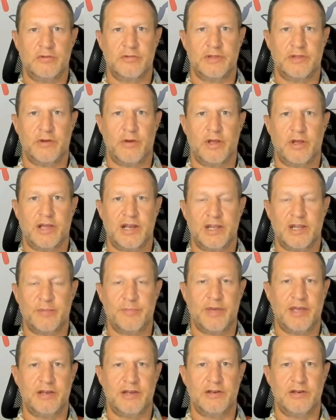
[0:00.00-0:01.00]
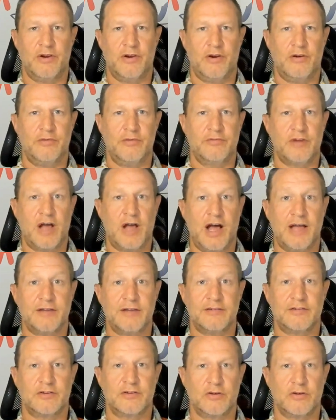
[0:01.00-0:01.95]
they're all getting bit and you're not,